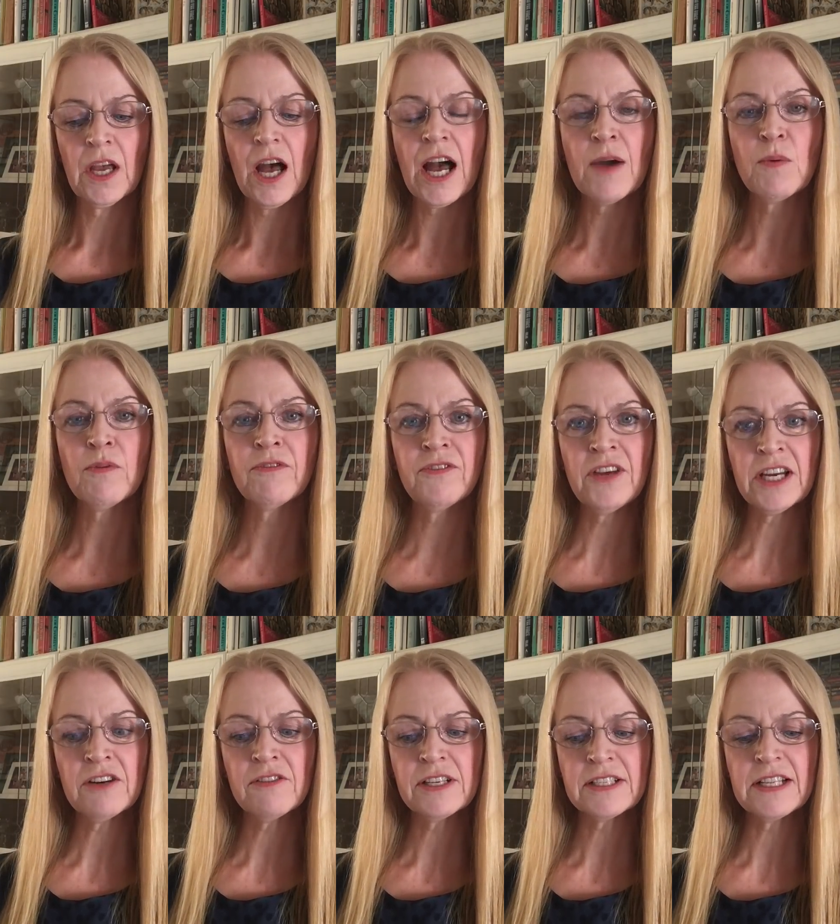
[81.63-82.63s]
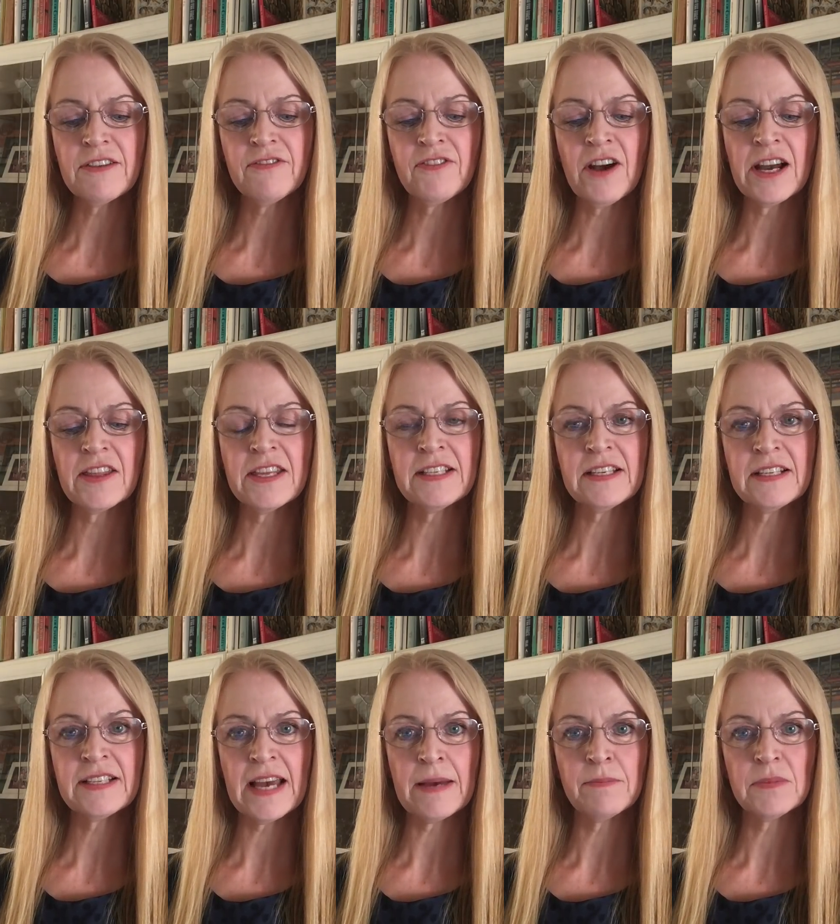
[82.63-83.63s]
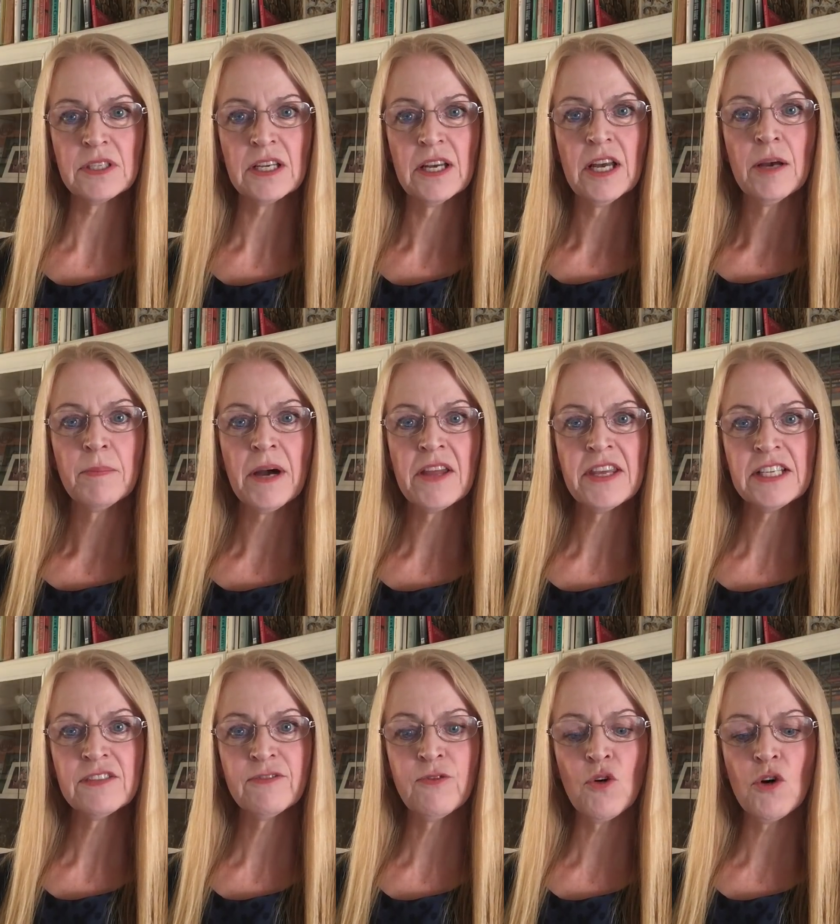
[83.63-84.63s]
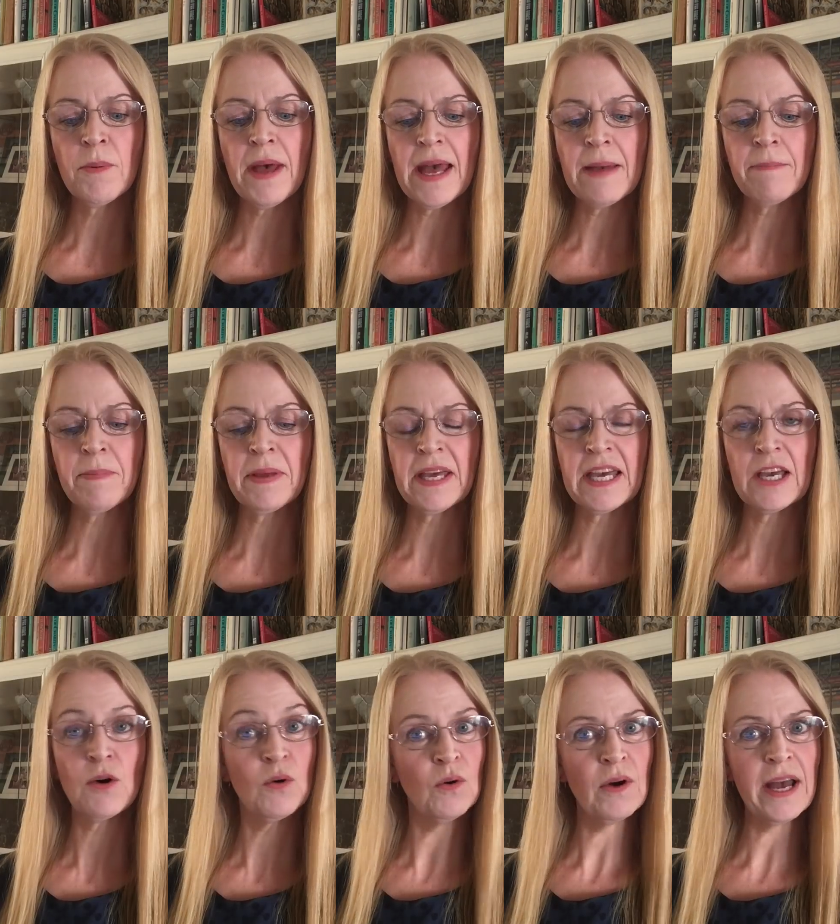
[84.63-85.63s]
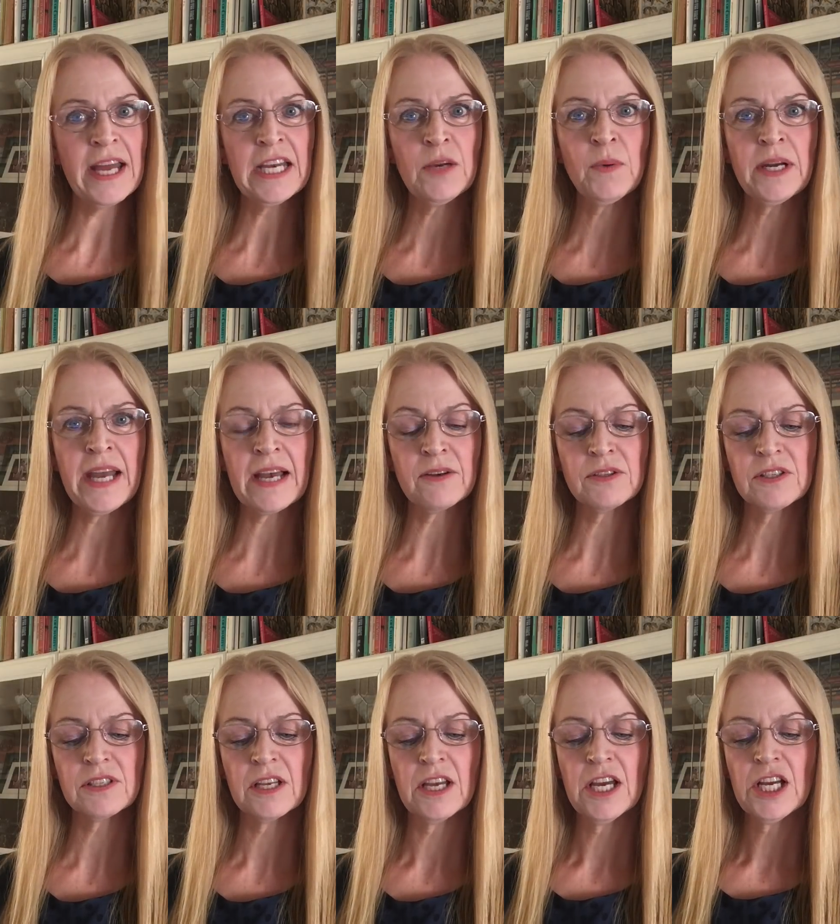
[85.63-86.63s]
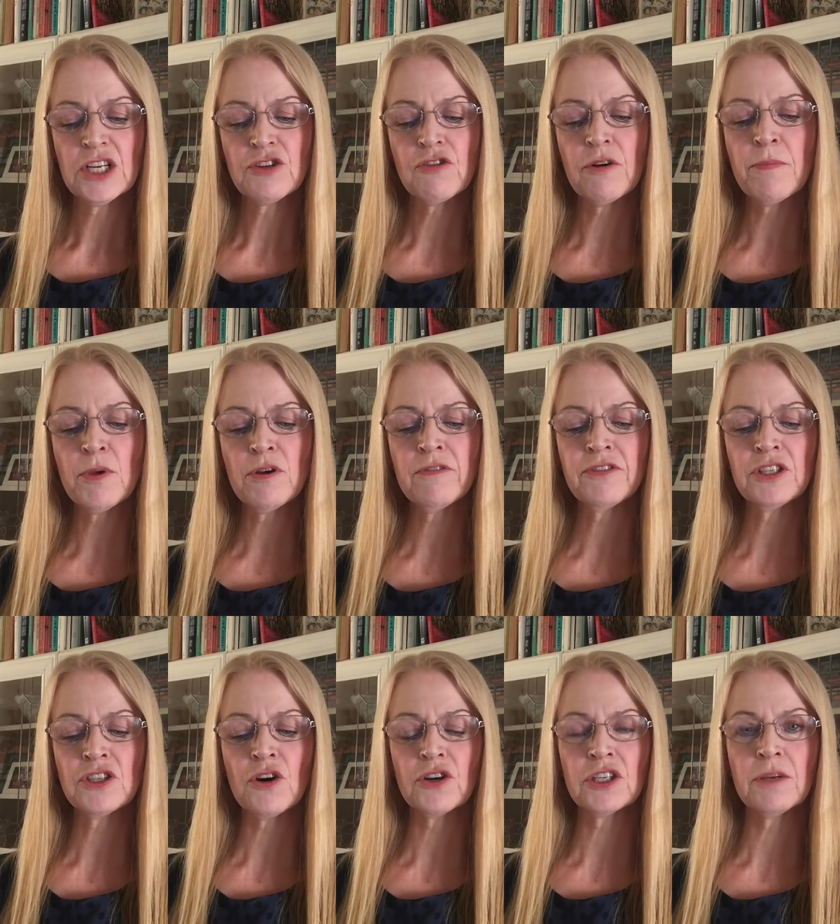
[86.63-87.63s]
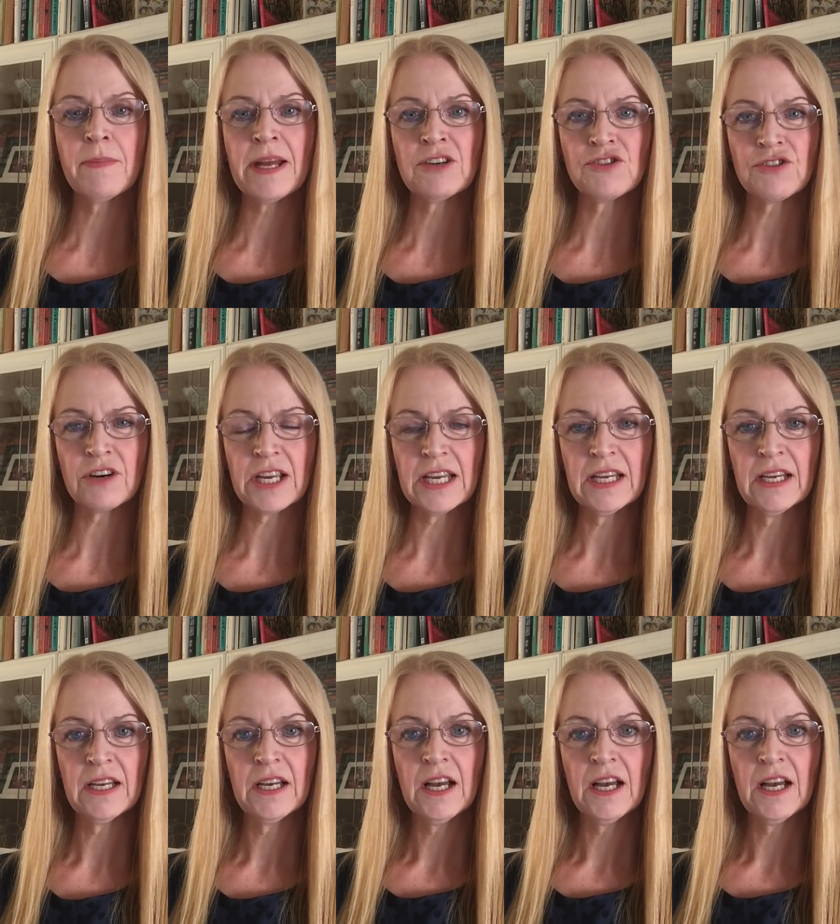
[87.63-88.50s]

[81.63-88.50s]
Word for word: I will vigorously fight this attempt by this former MP or anyone else to remove the documentary.